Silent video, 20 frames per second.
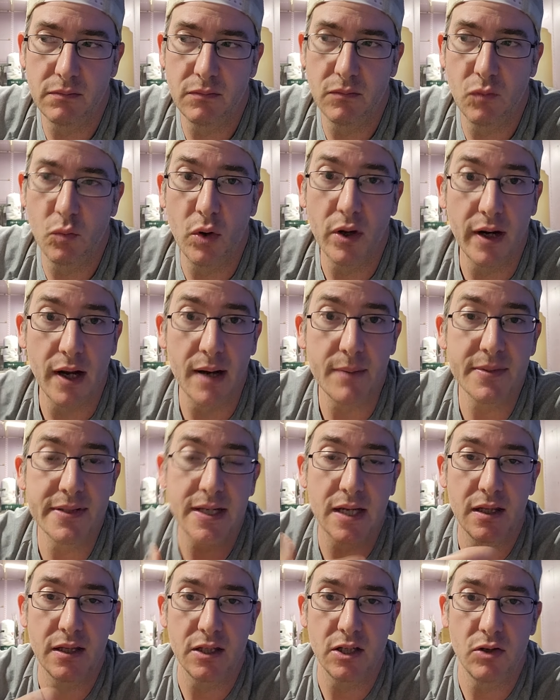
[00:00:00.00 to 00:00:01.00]
what I'm
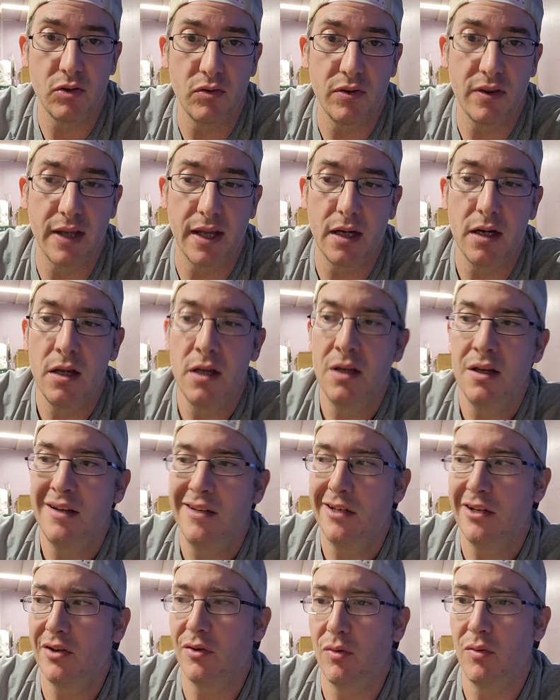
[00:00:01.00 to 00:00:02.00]
telling you, that,
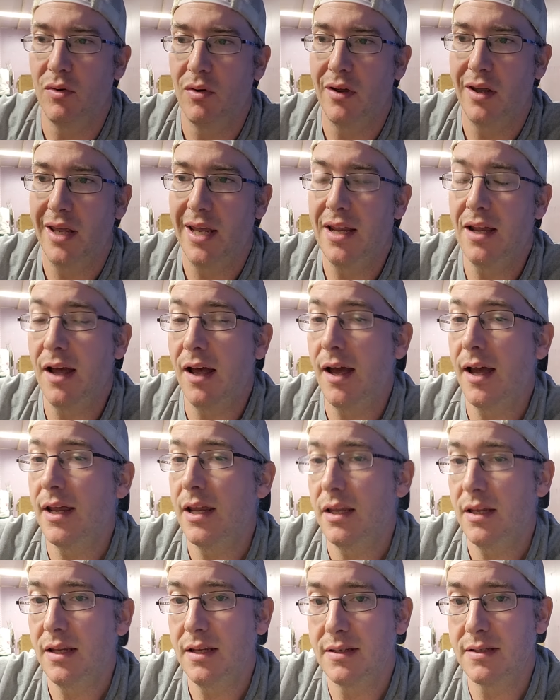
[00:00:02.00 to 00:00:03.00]

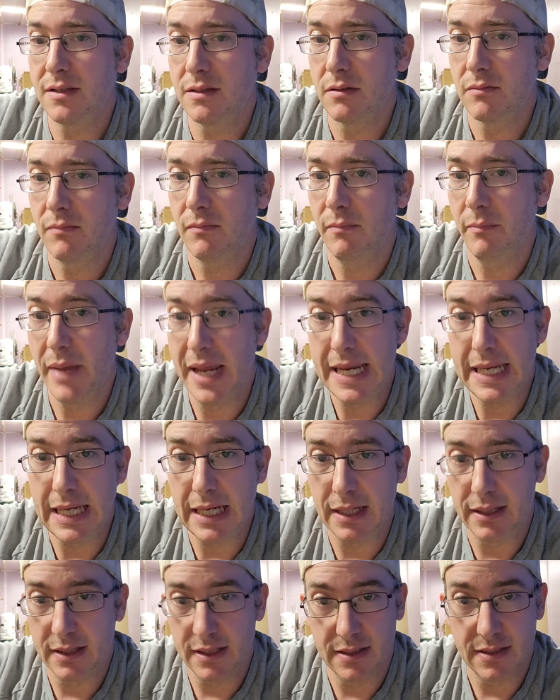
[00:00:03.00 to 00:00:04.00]
AI isn't
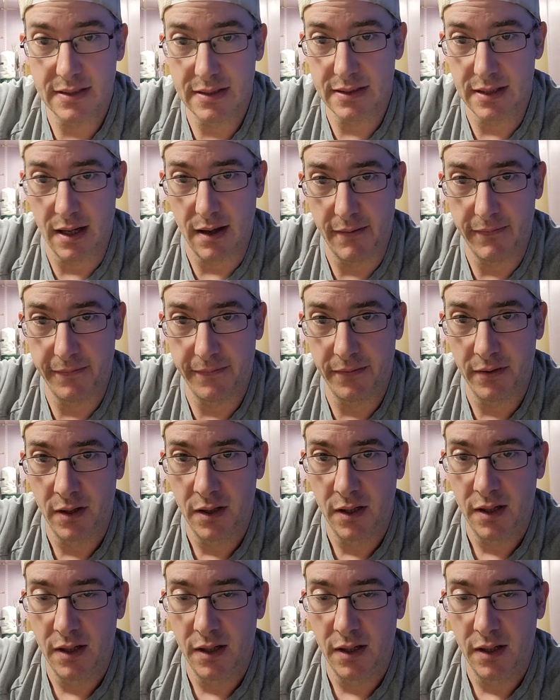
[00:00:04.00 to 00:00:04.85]
making this stuff,